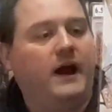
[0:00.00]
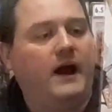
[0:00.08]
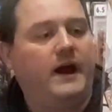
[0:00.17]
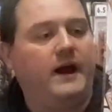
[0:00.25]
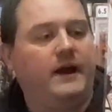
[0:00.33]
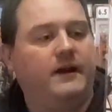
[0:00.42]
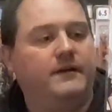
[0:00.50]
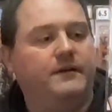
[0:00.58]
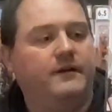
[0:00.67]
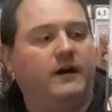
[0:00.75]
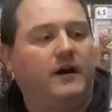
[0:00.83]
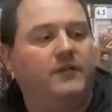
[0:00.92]
And
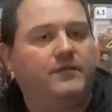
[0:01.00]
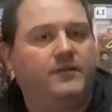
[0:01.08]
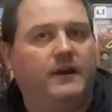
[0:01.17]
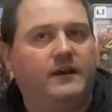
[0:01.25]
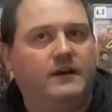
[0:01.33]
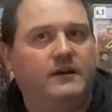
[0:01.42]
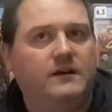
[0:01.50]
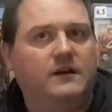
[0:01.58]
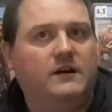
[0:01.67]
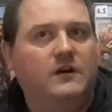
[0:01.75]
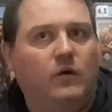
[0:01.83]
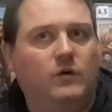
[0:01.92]
I think
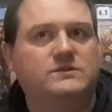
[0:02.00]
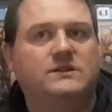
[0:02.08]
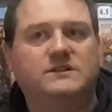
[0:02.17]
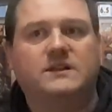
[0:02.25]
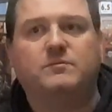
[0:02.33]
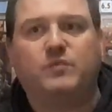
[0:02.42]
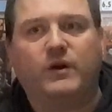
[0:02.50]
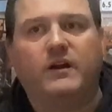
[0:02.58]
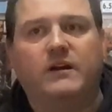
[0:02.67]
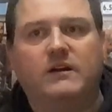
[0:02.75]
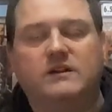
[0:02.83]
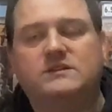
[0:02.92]
also to
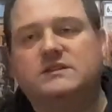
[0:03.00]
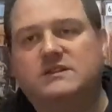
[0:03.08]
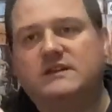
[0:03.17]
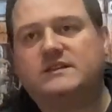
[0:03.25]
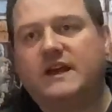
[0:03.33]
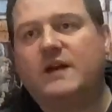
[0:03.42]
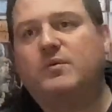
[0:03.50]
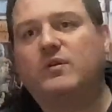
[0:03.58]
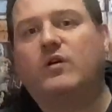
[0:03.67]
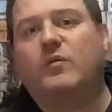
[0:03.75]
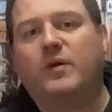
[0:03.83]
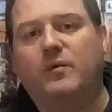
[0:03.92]
bring to keep a
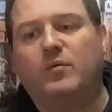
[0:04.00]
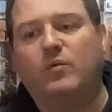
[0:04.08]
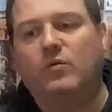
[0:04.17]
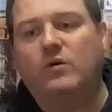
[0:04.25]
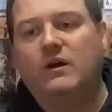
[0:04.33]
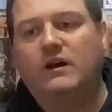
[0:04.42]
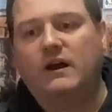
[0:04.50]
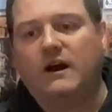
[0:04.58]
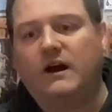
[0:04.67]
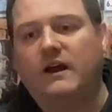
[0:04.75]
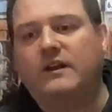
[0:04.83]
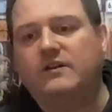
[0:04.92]
lot of people
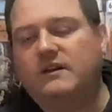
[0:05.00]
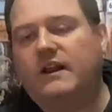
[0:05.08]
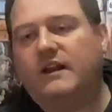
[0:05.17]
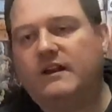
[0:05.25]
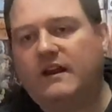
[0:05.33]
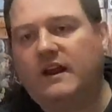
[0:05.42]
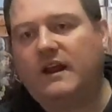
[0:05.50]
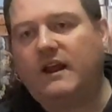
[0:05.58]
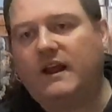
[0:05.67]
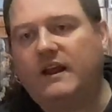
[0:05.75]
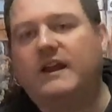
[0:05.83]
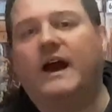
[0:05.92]

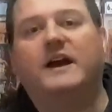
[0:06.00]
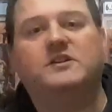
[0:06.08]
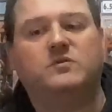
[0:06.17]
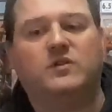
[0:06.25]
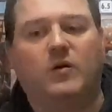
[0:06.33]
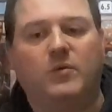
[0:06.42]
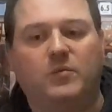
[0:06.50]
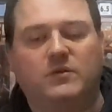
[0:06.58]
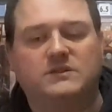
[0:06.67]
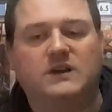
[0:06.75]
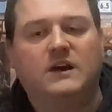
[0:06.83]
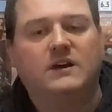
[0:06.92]
engaged with comic
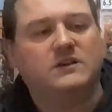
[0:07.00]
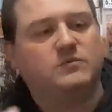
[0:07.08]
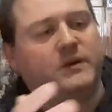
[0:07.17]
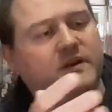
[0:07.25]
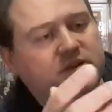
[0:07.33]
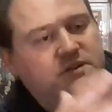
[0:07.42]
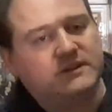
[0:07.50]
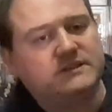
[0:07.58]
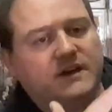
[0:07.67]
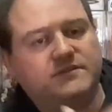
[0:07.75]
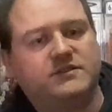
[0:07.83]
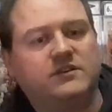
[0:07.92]
books. Because when you just
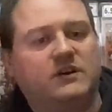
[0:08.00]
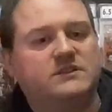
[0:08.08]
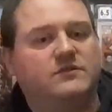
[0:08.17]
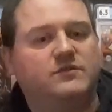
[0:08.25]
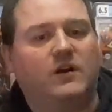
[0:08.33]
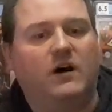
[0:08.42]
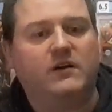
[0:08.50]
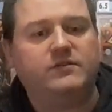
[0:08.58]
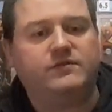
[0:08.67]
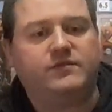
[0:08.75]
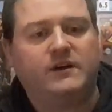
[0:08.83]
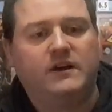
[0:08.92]
have slice of
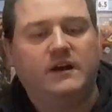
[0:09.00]
life,